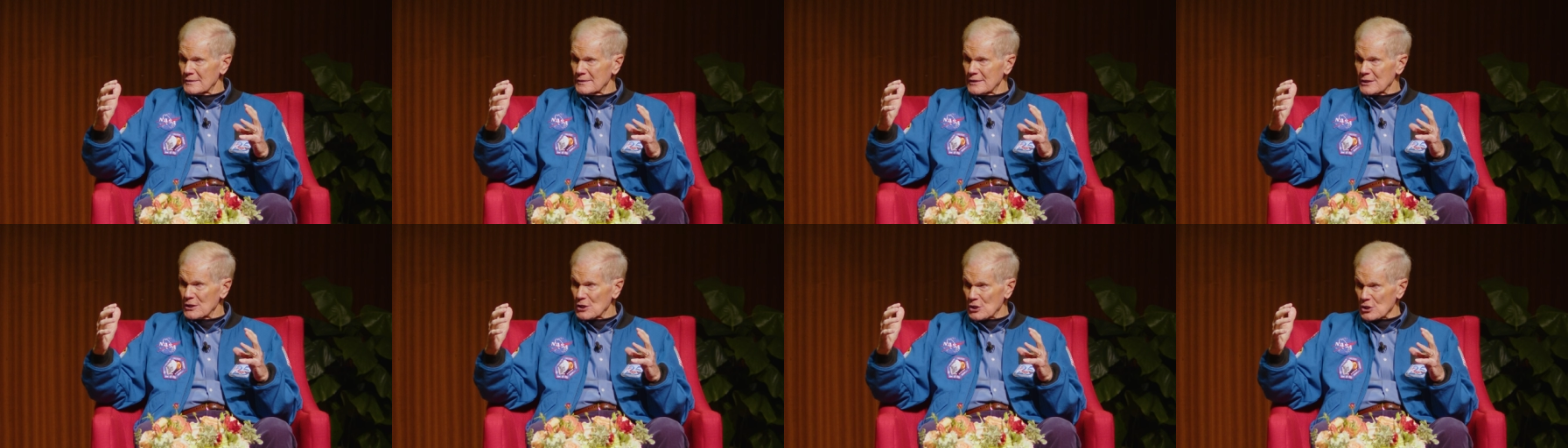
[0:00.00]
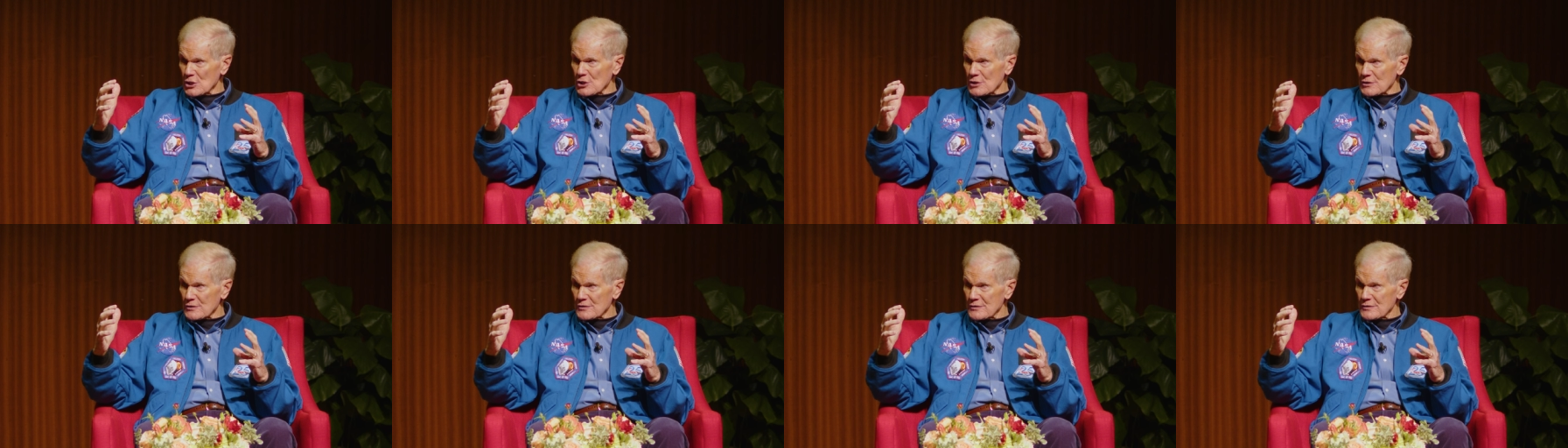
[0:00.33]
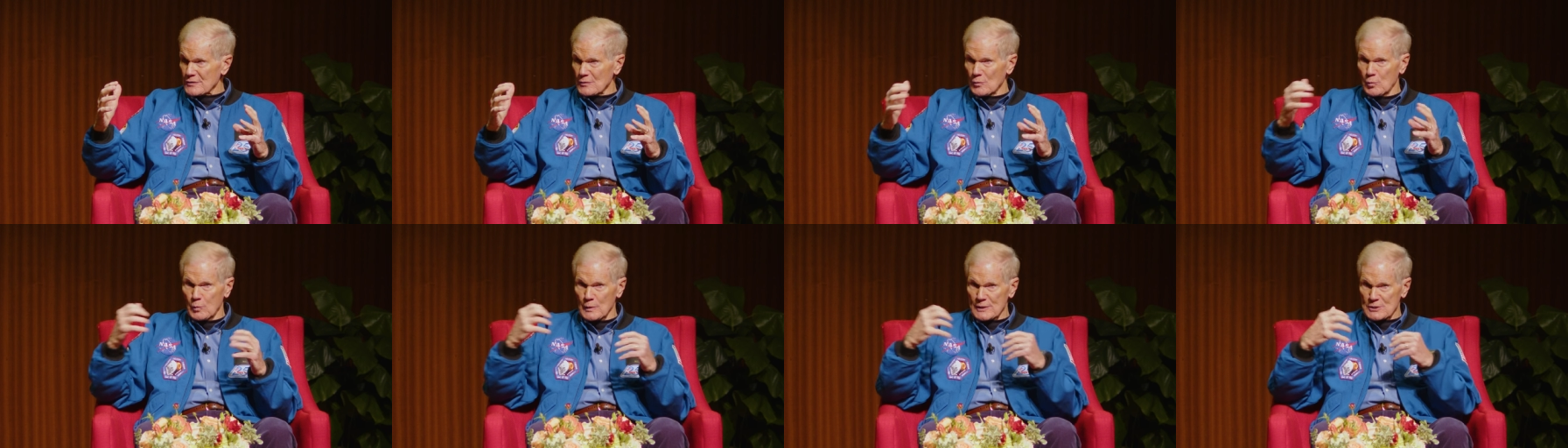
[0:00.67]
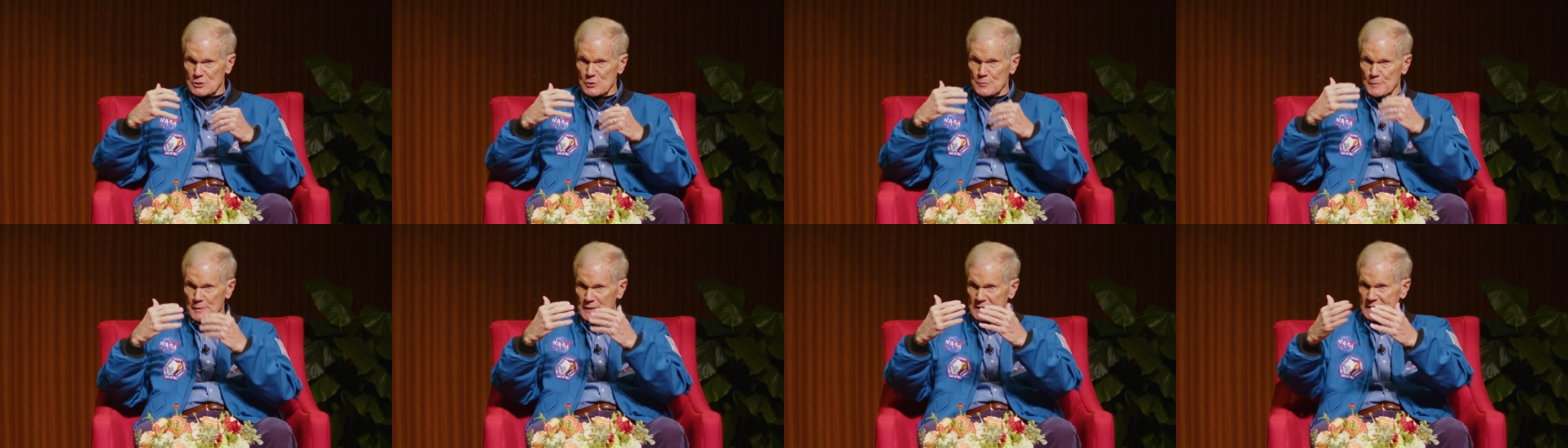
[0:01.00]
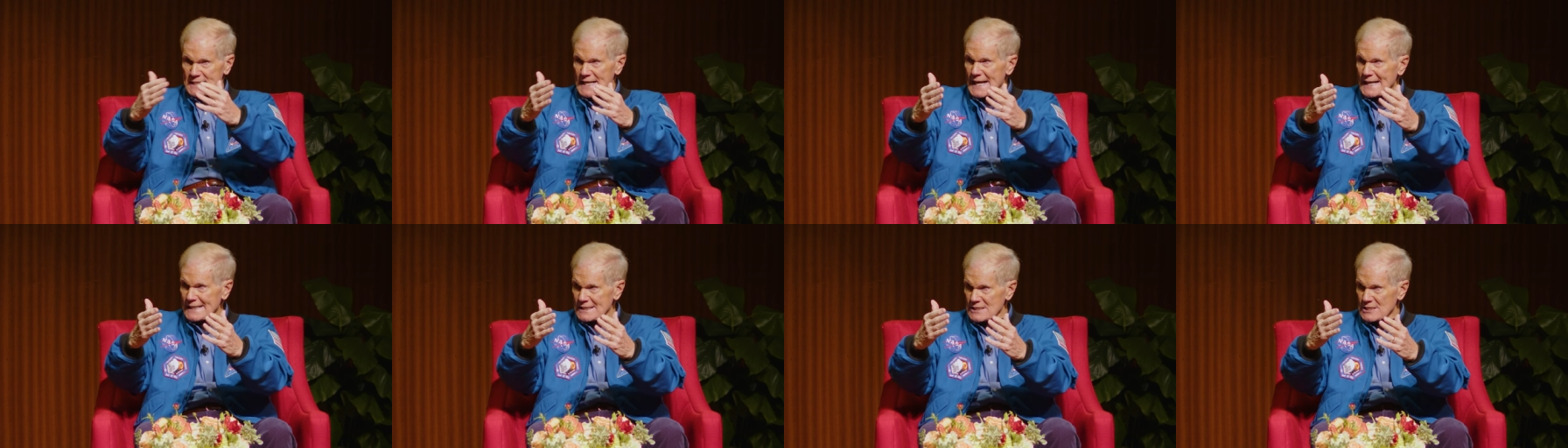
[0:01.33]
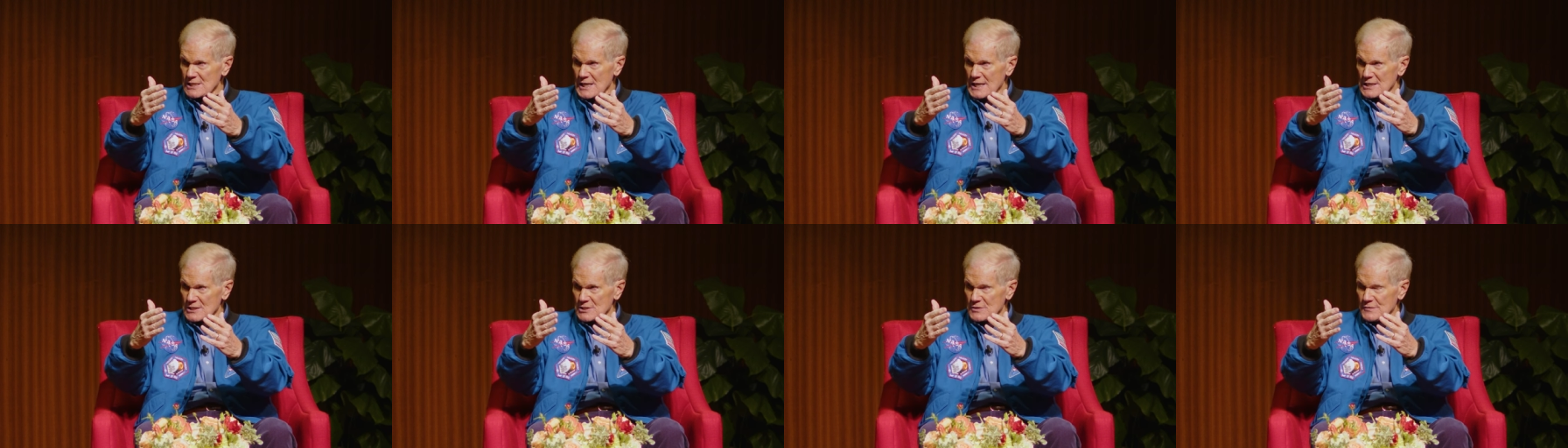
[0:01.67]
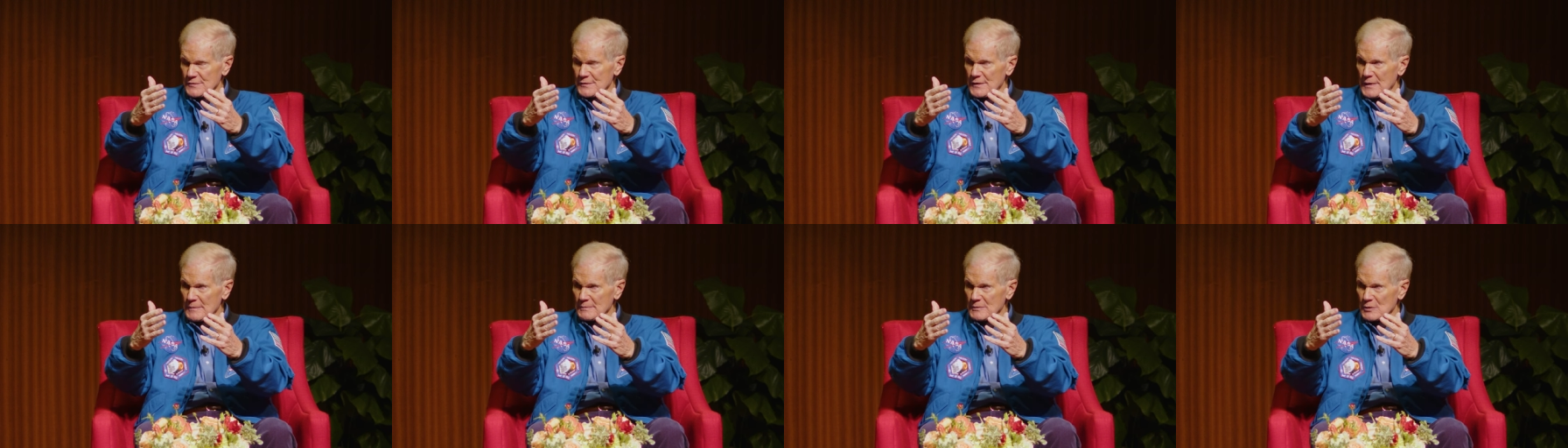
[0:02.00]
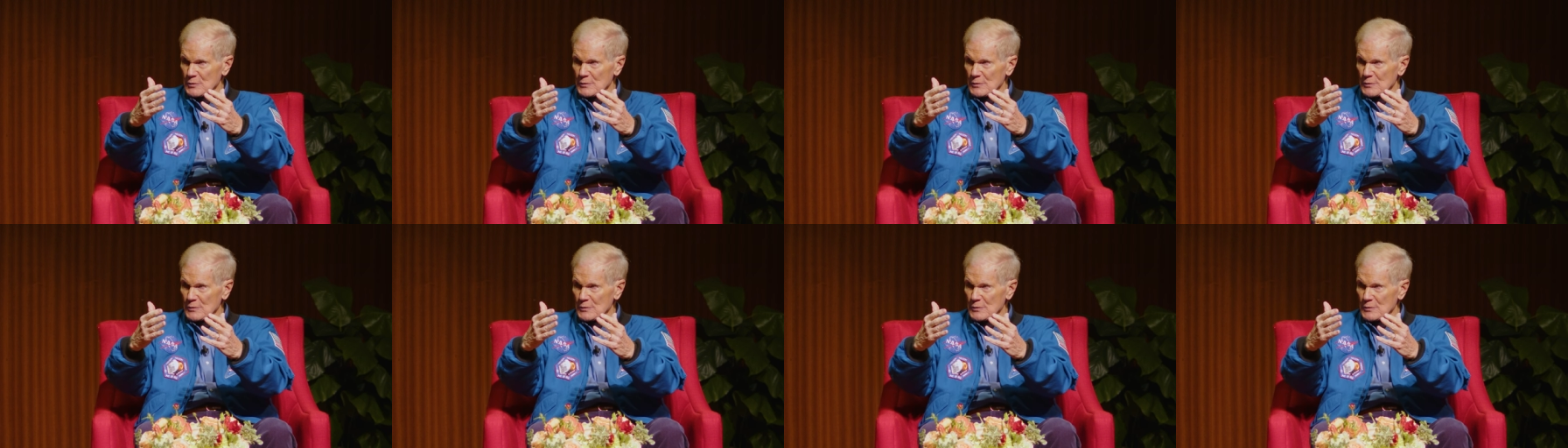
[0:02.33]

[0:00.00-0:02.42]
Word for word: the Earth, which protects us from